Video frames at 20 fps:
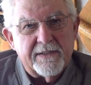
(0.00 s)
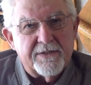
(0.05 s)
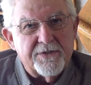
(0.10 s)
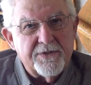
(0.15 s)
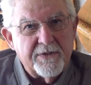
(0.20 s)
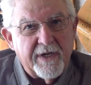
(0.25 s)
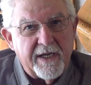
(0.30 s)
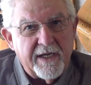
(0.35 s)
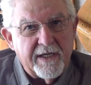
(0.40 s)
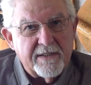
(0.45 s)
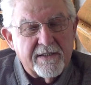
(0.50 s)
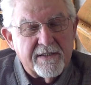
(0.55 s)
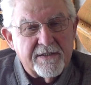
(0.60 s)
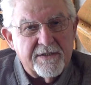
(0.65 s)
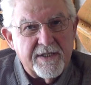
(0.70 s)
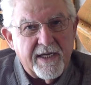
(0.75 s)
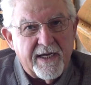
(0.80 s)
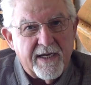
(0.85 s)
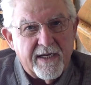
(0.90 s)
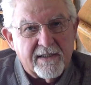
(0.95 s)

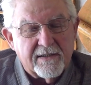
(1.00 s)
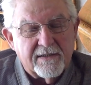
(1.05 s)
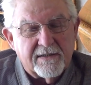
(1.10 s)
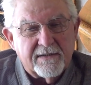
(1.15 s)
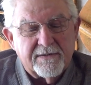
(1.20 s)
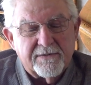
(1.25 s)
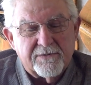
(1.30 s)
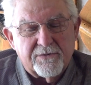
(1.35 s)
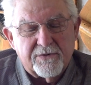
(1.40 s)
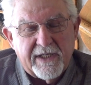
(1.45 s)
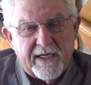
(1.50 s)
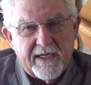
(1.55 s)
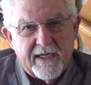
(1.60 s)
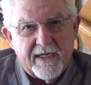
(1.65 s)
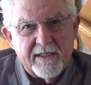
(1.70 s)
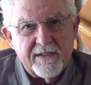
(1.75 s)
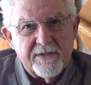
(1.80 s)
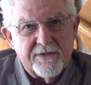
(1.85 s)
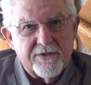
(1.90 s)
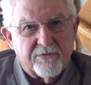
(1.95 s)
two-handed tackle,
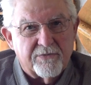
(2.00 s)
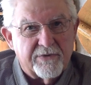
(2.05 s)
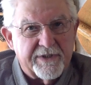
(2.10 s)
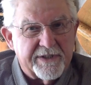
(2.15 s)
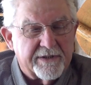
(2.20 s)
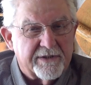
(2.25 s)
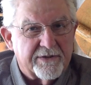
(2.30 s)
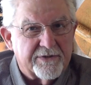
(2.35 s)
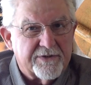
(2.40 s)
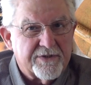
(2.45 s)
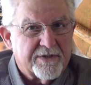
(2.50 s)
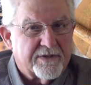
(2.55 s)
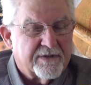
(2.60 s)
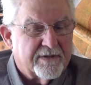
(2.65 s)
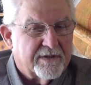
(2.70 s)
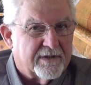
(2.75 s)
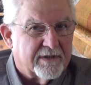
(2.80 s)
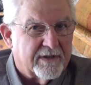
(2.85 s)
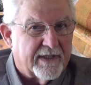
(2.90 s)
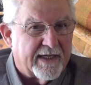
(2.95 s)
rods, reels,
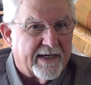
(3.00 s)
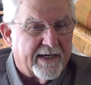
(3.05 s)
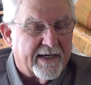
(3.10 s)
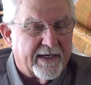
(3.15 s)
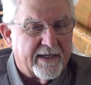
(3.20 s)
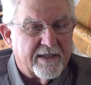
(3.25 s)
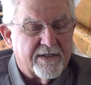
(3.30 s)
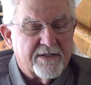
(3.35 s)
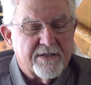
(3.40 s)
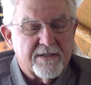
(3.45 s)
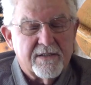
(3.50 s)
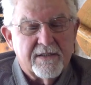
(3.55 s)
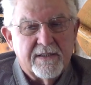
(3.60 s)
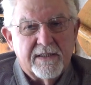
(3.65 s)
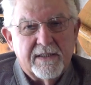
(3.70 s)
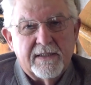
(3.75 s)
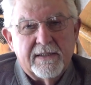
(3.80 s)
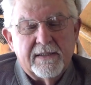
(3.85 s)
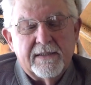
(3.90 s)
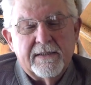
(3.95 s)
lines,
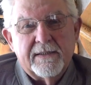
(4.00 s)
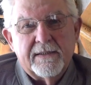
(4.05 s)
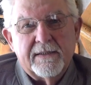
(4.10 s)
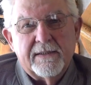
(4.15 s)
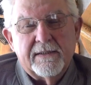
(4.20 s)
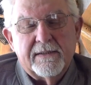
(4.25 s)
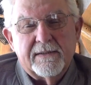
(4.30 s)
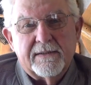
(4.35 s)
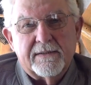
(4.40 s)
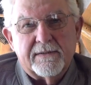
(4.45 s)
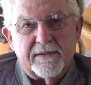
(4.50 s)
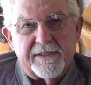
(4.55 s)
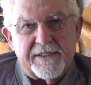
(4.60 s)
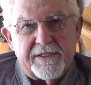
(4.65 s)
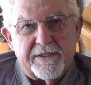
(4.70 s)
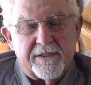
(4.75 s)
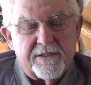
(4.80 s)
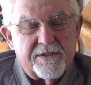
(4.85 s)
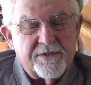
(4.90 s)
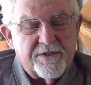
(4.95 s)

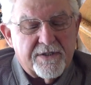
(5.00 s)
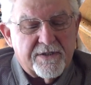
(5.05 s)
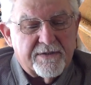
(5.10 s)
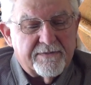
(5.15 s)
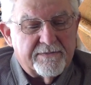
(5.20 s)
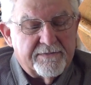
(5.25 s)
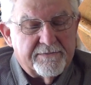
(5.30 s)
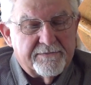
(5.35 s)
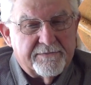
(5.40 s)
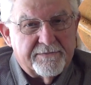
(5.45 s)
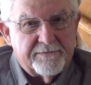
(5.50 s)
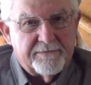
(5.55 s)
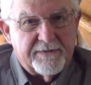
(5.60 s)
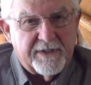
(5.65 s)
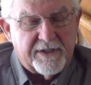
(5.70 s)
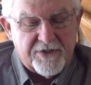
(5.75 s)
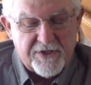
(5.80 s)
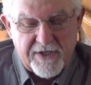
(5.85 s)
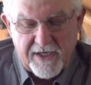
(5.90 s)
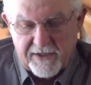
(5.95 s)
leaders,
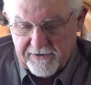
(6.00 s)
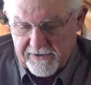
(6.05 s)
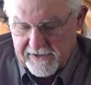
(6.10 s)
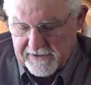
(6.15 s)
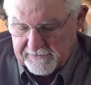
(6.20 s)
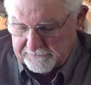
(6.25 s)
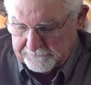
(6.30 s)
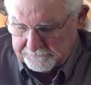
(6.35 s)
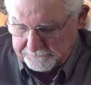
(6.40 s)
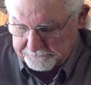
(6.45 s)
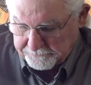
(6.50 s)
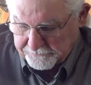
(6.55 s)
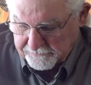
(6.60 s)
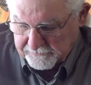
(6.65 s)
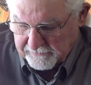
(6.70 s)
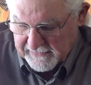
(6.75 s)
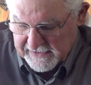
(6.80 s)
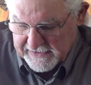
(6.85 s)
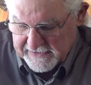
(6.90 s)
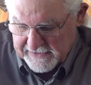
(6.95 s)
etc.
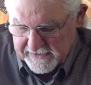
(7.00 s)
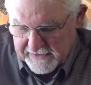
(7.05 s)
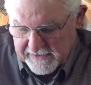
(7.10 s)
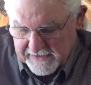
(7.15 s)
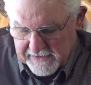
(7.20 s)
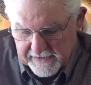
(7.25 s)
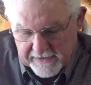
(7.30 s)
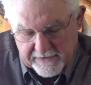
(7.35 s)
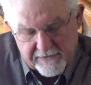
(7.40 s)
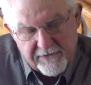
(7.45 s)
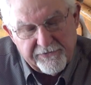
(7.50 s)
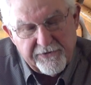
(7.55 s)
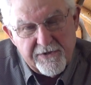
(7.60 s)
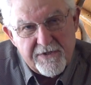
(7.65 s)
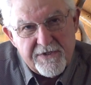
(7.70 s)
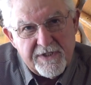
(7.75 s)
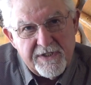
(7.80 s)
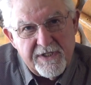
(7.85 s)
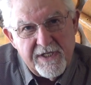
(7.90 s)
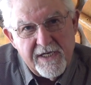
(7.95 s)
The
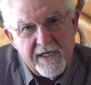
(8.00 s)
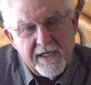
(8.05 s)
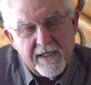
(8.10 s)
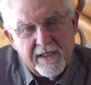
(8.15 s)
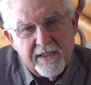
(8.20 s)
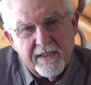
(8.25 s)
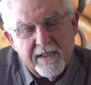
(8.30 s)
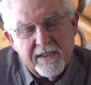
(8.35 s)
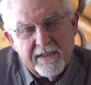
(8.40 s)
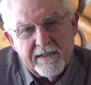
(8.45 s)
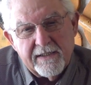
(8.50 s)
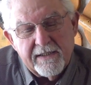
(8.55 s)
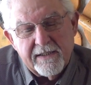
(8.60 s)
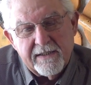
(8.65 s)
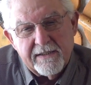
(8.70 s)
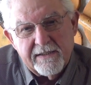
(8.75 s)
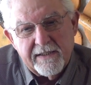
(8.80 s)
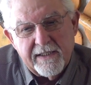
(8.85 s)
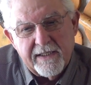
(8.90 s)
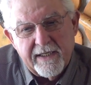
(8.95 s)
first thing
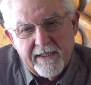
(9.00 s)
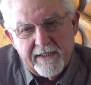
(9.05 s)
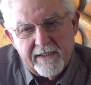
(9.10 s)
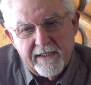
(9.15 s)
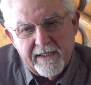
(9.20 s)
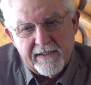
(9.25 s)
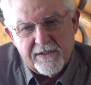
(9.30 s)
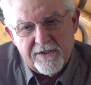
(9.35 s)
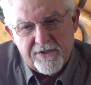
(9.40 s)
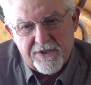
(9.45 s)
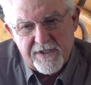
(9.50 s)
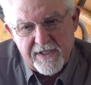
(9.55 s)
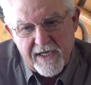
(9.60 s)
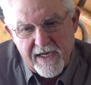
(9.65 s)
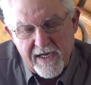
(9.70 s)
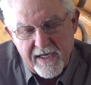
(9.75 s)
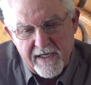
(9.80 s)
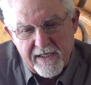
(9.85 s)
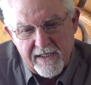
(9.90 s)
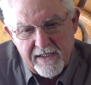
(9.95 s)
that I'd like to
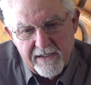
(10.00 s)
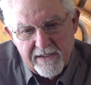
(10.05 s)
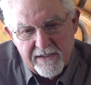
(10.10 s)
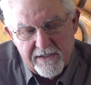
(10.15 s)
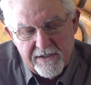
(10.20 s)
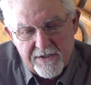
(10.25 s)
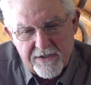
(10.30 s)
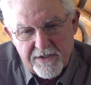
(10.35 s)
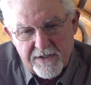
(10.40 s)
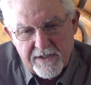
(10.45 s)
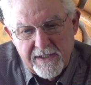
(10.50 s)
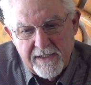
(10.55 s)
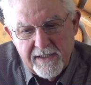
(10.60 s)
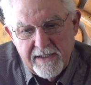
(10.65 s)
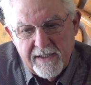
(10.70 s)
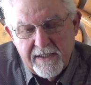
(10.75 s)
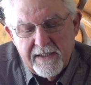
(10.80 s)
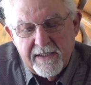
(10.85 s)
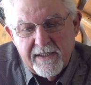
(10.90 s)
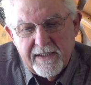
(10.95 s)
say is
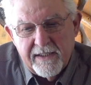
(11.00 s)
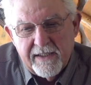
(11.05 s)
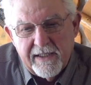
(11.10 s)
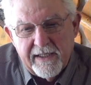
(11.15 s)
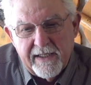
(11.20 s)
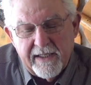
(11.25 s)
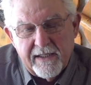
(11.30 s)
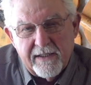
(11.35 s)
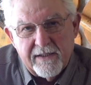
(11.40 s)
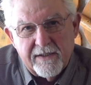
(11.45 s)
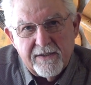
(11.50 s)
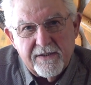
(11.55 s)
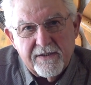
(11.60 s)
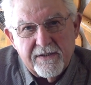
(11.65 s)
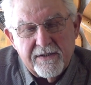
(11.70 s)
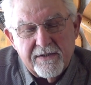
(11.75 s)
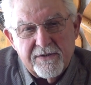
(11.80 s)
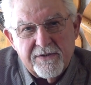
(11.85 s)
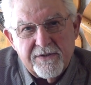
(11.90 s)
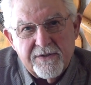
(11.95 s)
that
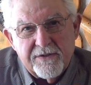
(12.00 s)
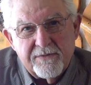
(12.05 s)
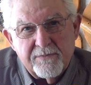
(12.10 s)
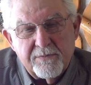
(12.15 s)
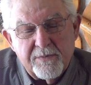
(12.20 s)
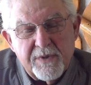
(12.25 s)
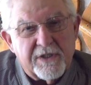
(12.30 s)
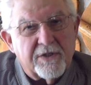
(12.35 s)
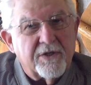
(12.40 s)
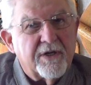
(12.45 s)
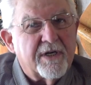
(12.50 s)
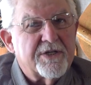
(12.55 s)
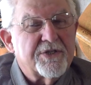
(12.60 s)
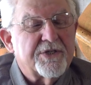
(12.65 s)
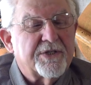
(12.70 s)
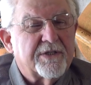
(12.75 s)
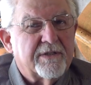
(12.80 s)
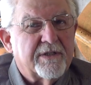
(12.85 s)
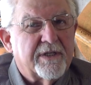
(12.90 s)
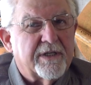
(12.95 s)
because
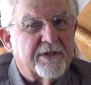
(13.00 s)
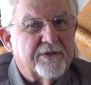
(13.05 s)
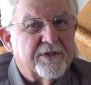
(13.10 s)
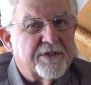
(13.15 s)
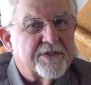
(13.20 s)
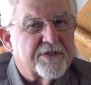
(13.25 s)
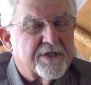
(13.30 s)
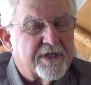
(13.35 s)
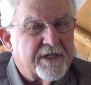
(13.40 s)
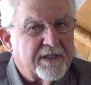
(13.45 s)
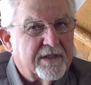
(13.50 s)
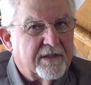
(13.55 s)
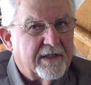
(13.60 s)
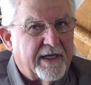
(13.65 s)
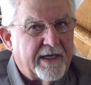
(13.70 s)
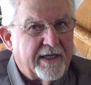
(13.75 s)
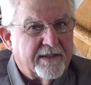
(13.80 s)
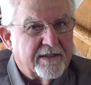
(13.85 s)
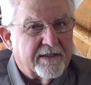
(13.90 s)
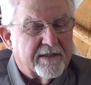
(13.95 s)
you're a good
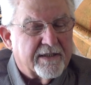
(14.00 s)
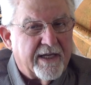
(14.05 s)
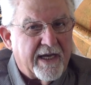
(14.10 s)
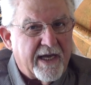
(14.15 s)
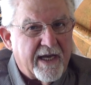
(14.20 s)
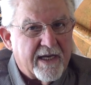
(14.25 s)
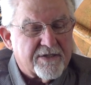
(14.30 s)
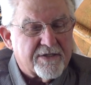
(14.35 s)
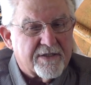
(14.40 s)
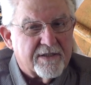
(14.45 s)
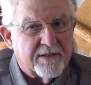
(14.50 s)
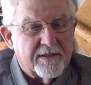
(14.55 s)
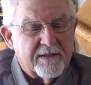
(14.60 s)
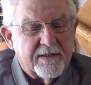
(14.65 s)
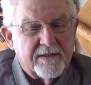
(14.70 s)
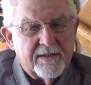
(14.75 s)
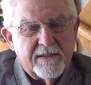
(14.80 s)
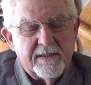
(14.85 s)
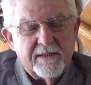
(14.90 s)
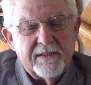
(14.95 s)
single-handed caster